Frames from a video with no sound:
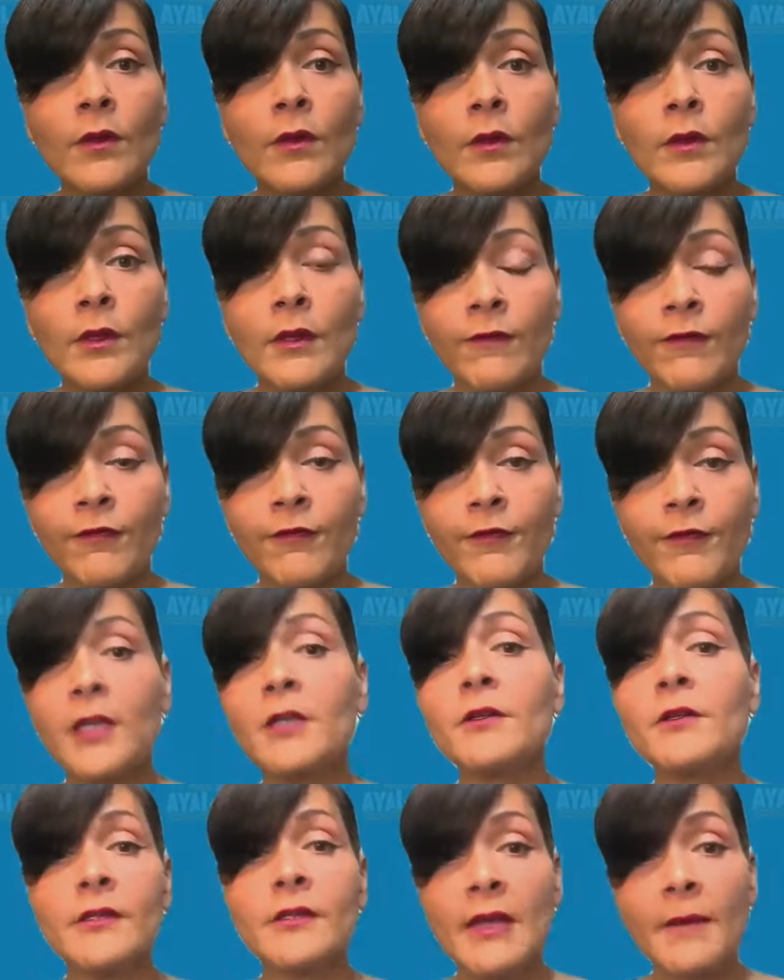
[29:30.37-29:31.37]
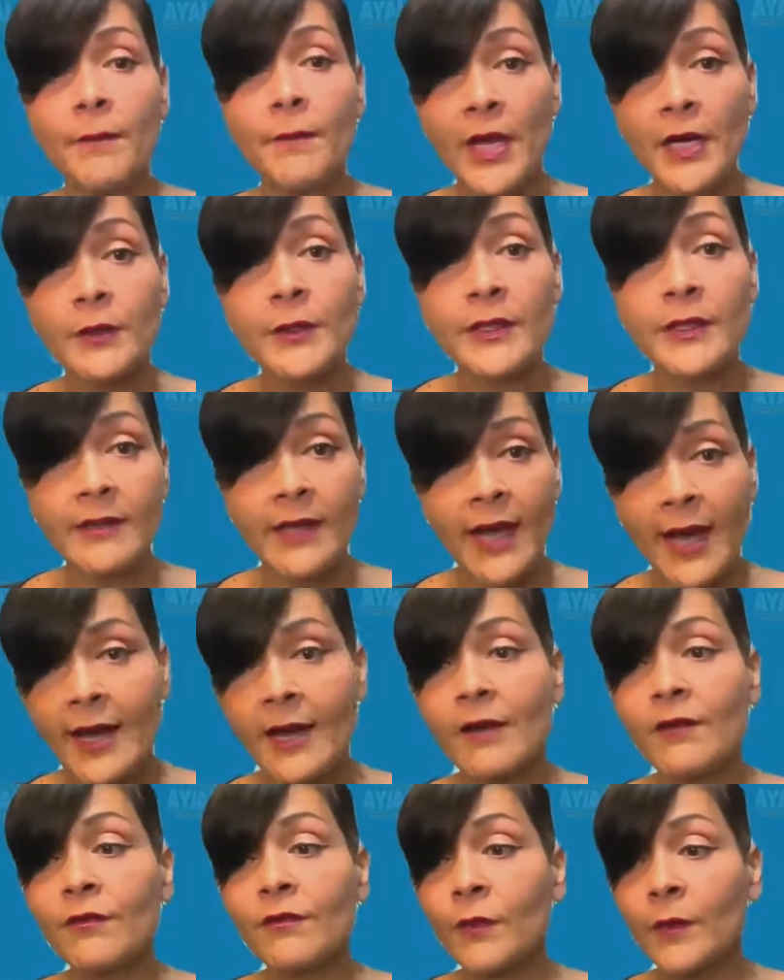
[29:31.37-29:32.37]
The fears that parents
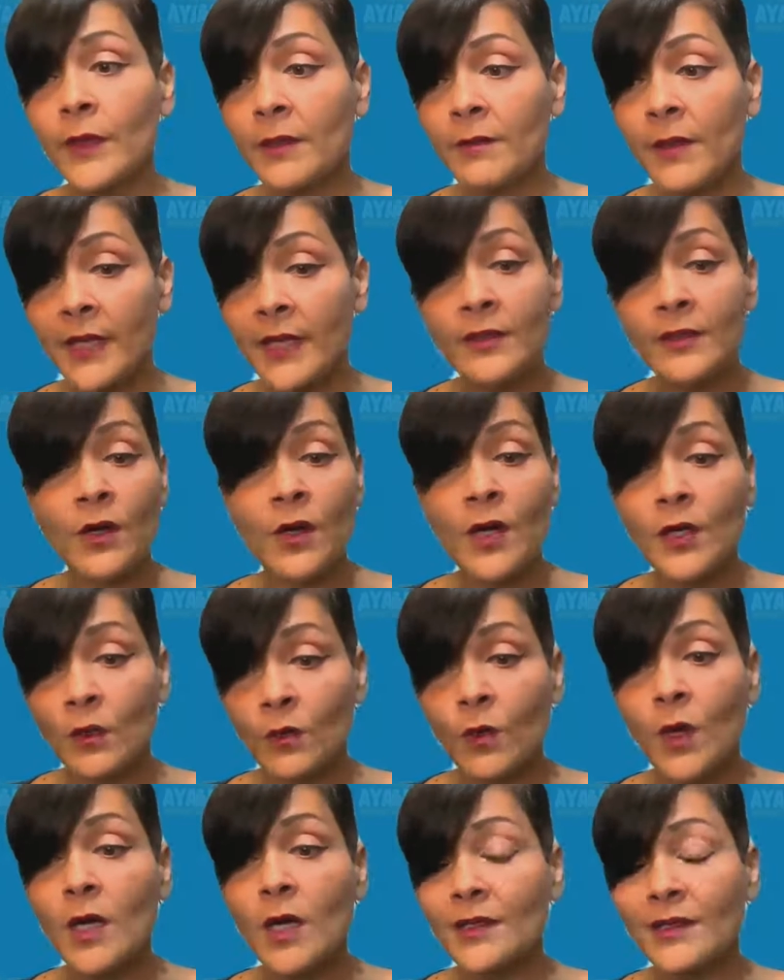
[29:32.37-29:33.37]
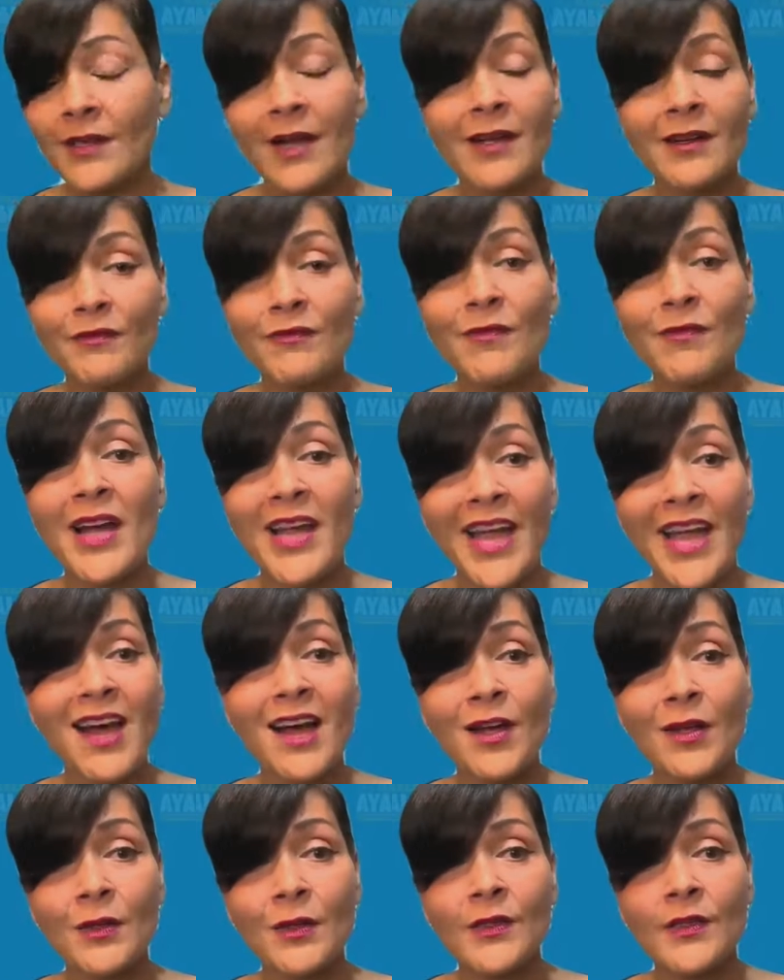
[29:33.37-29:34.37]
have when my daughter walks out of my
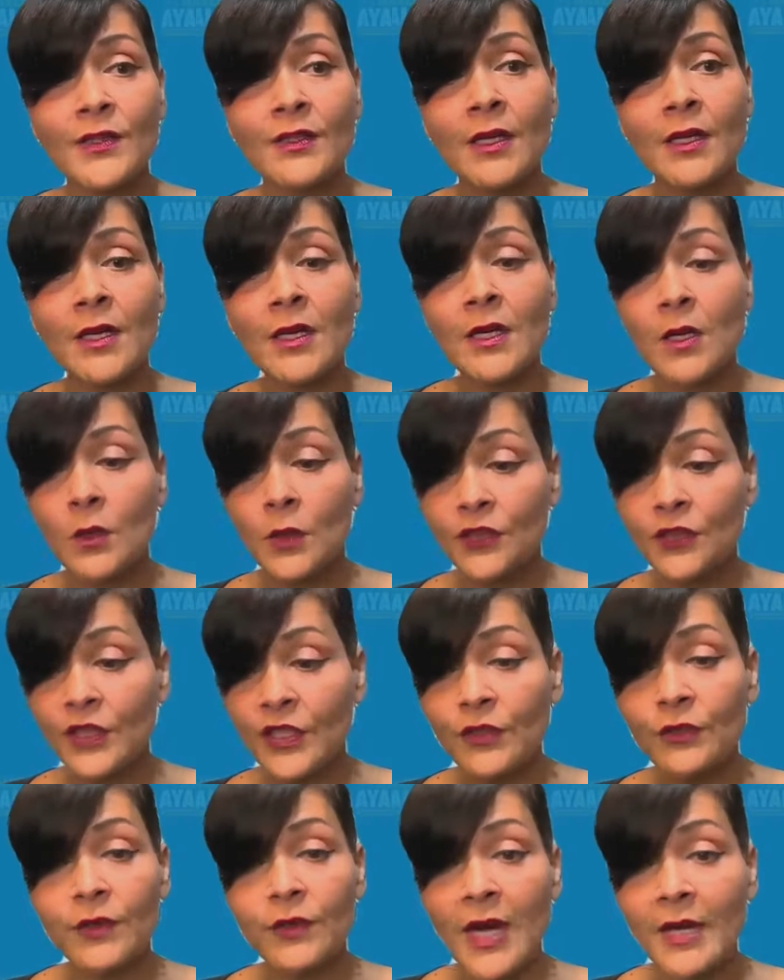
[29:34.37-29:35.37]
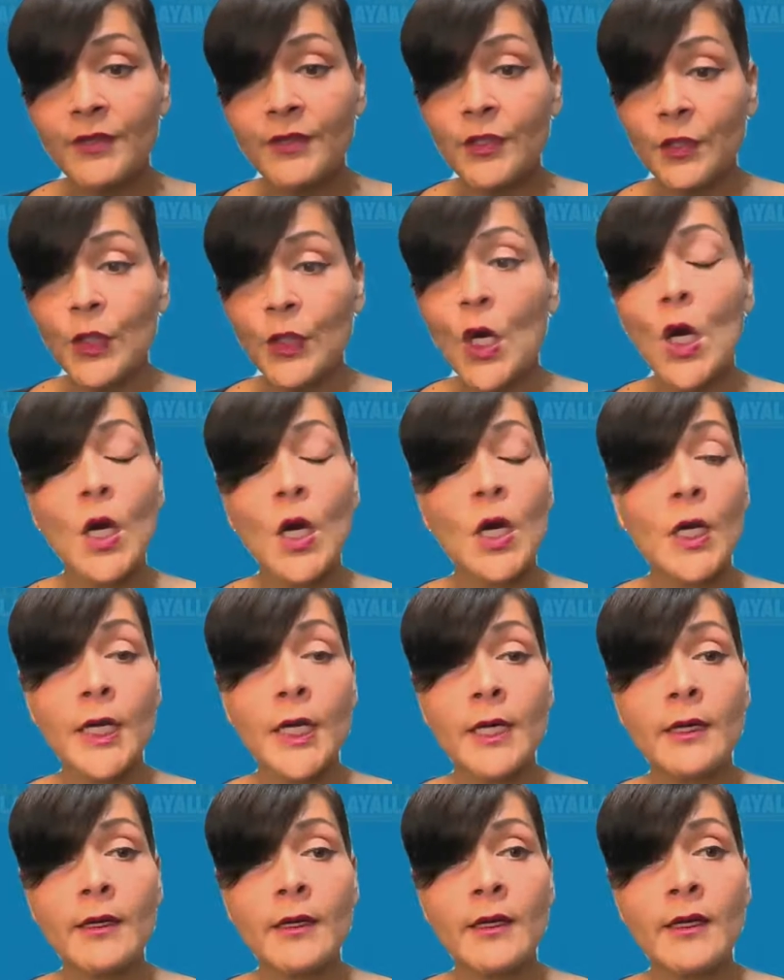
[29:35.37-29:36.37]
house or she drives her
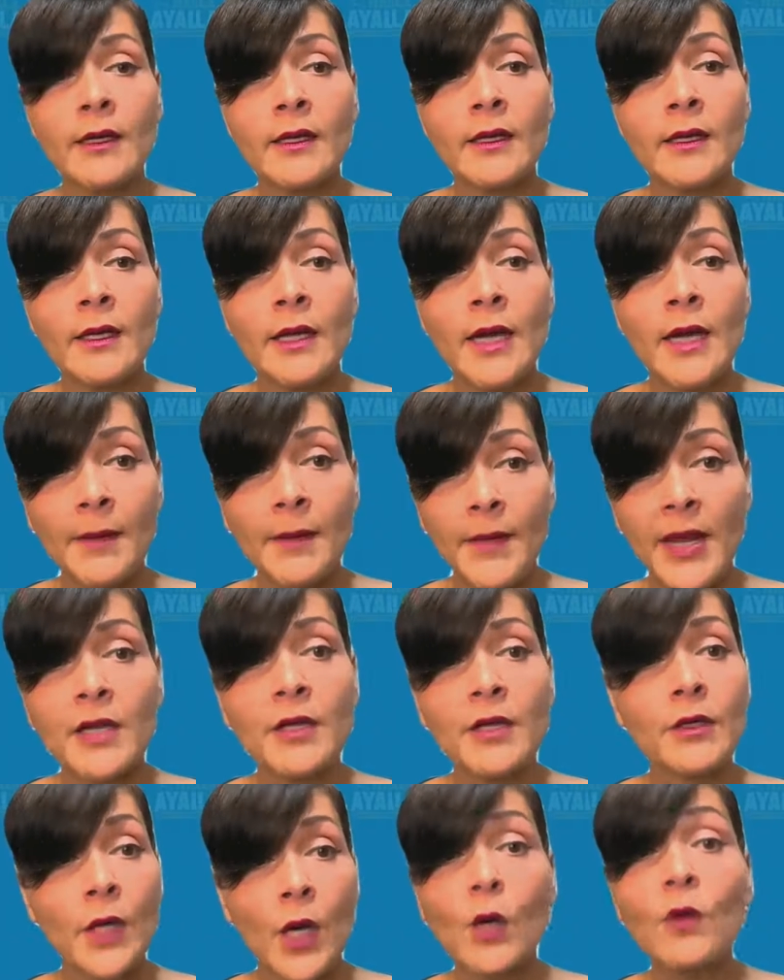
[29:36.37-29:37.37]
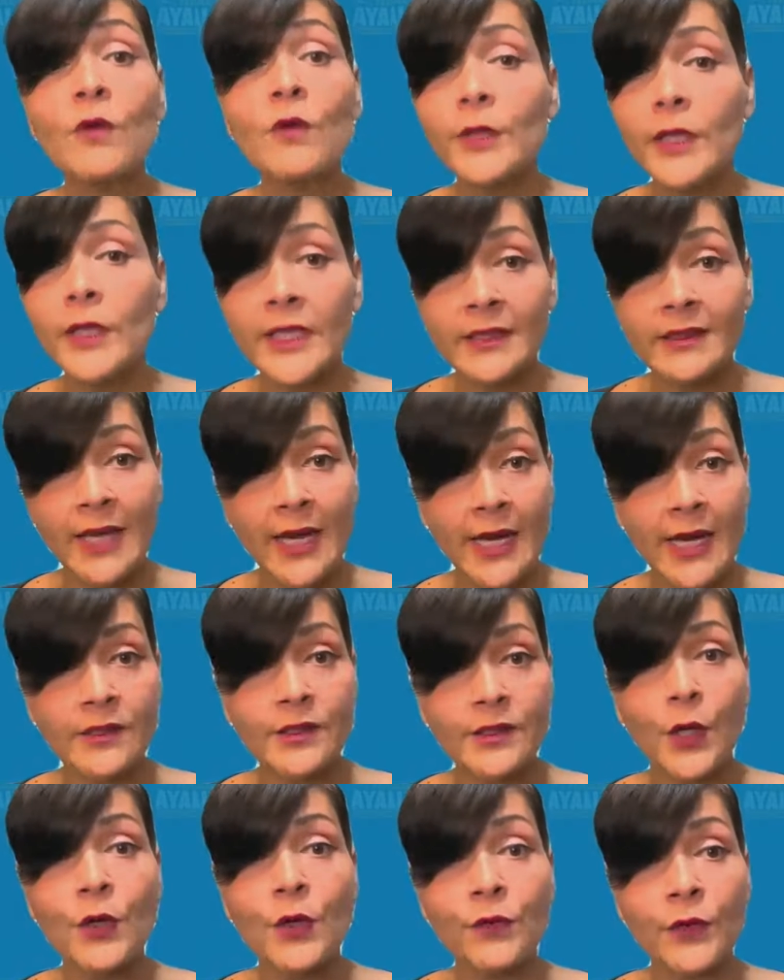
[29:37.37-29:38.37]
car, I make her overly
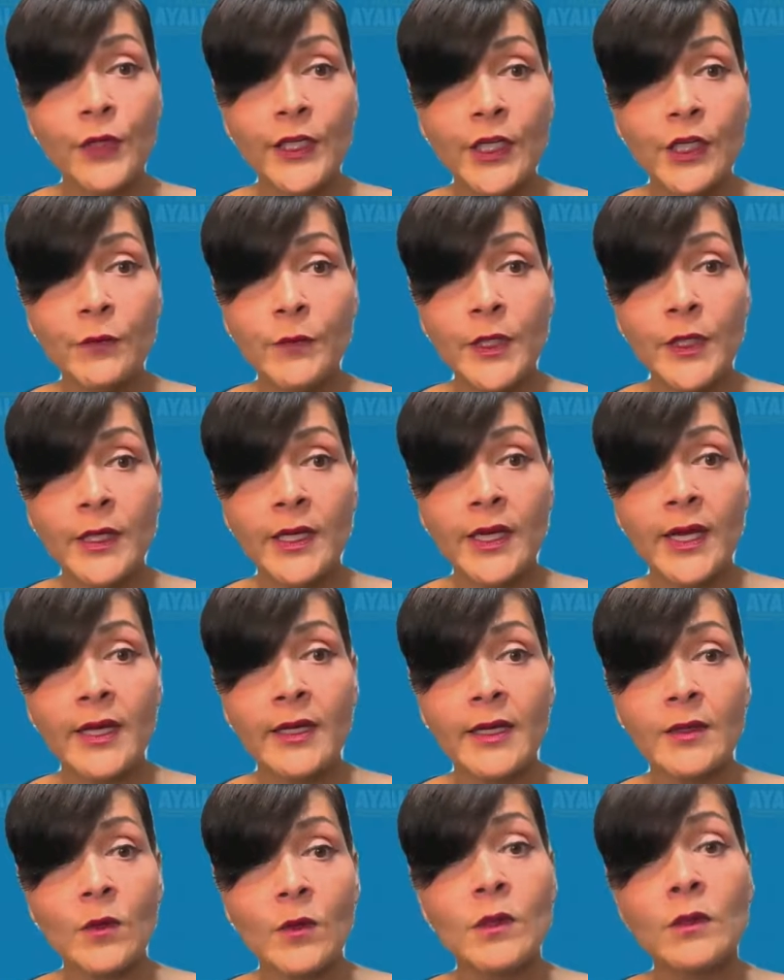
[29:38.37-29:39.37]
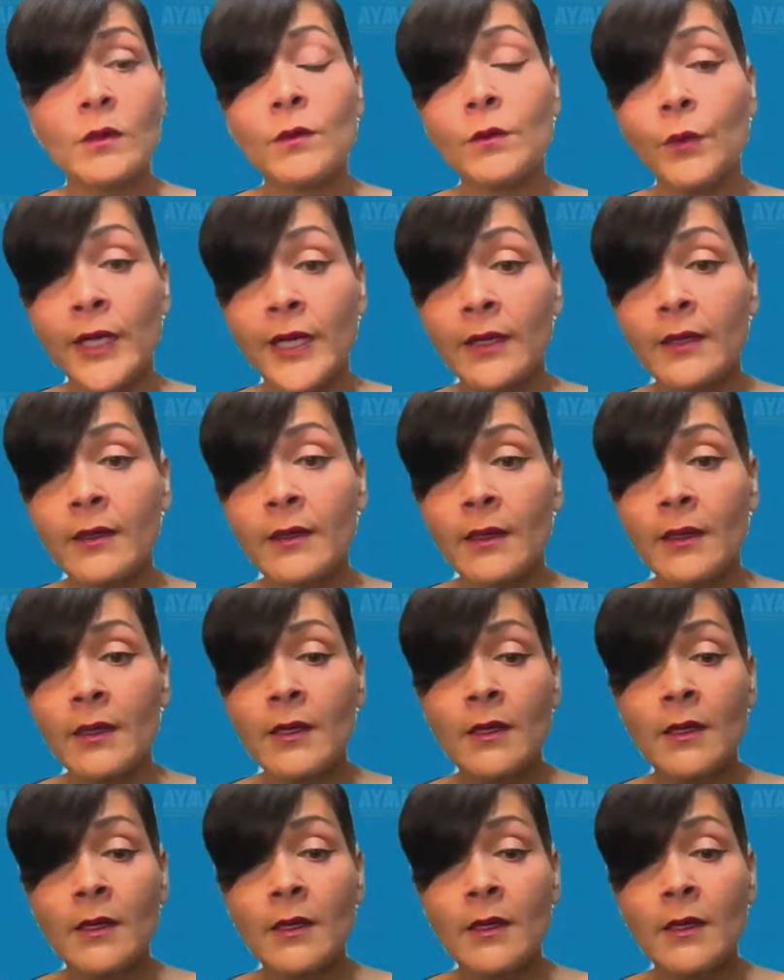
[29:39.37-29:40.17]
text, overly communicate. Or when,